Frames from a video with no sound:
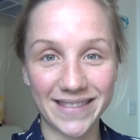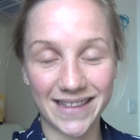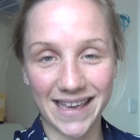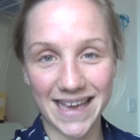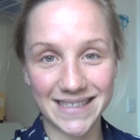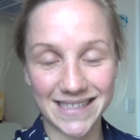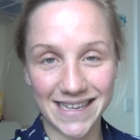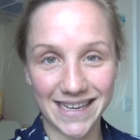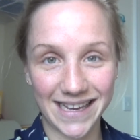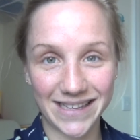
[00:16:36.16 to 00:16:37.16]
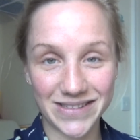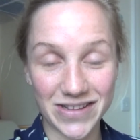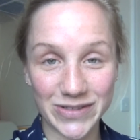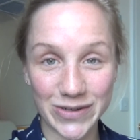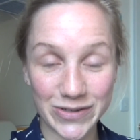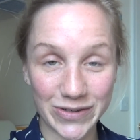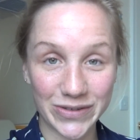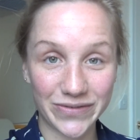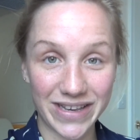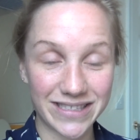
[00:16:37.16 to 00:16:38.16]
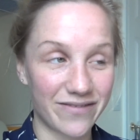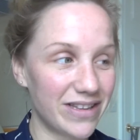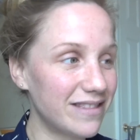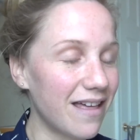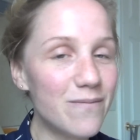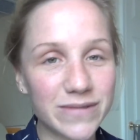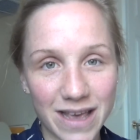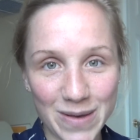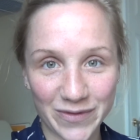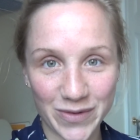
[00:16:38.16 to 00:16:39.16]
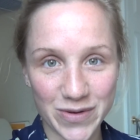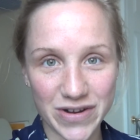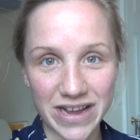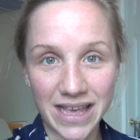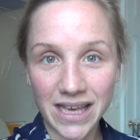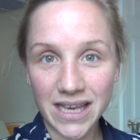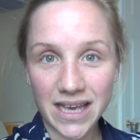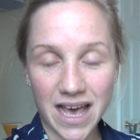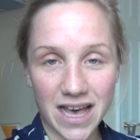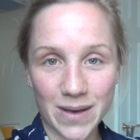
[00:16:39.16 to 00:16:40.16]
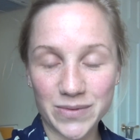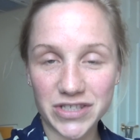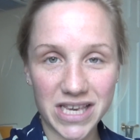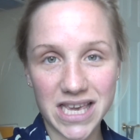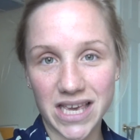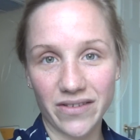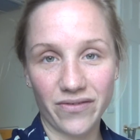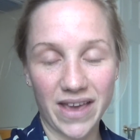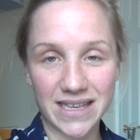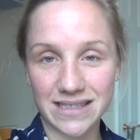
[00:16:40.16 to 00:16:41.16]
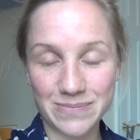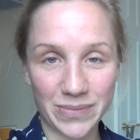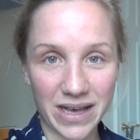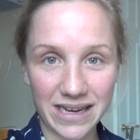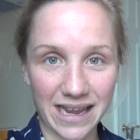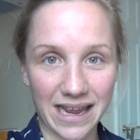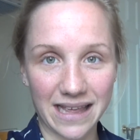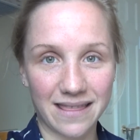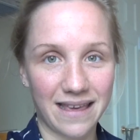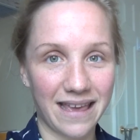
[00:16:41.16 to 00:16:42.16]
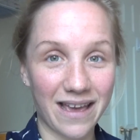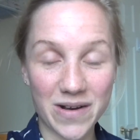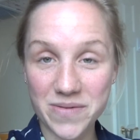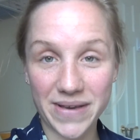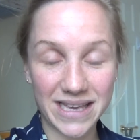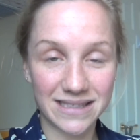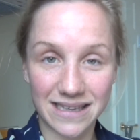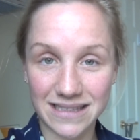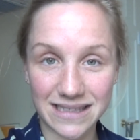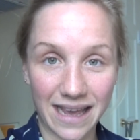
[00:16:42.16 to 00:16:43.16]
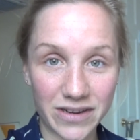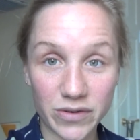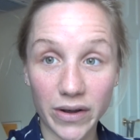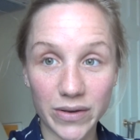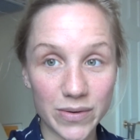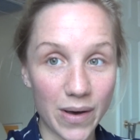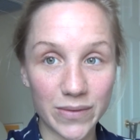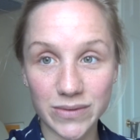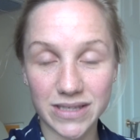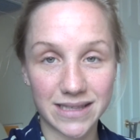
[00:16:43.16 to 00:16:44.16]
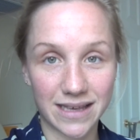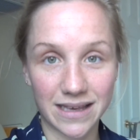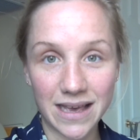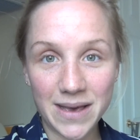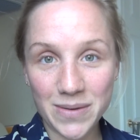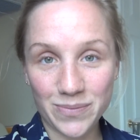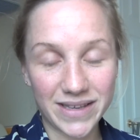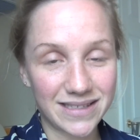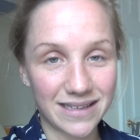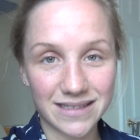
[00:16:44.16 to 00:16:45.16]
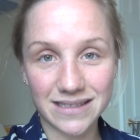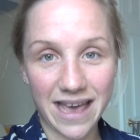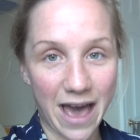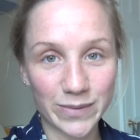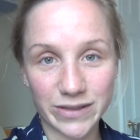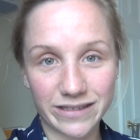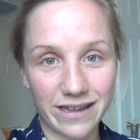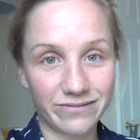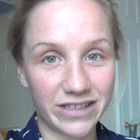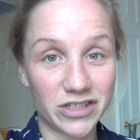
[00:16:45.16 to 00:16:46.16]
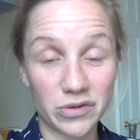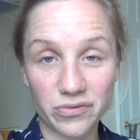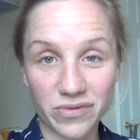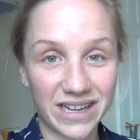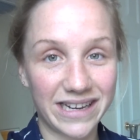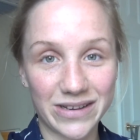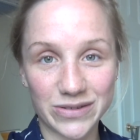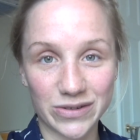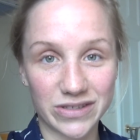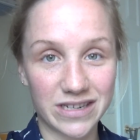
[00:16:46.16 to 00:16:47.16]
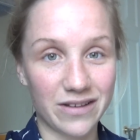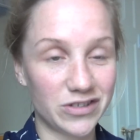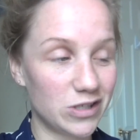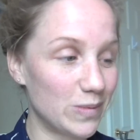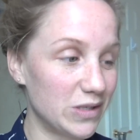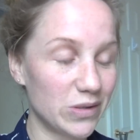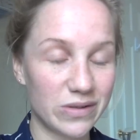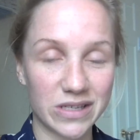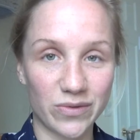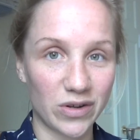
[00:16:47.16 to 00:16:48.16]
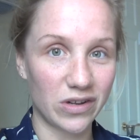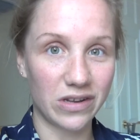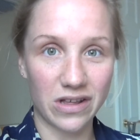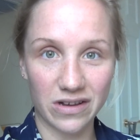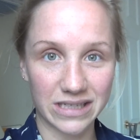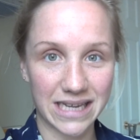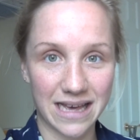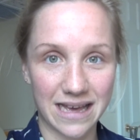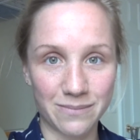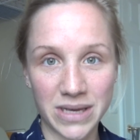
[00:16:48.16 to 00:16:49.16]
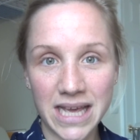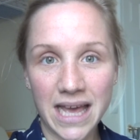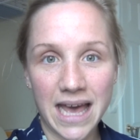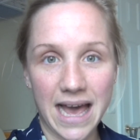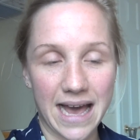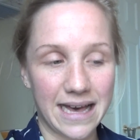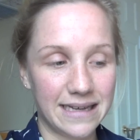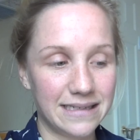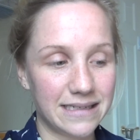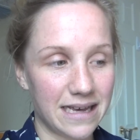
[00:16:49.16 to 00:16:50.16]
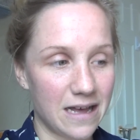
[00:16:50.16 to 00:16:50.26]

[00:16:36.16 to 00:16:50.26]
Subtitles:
CACI non-surgical facelift, and thumbs up for Chic Face and Body. They are amazing. Sandra, who owns the business, is absolutely lovely. She really knows her stuff. She's been doing this for a long time, and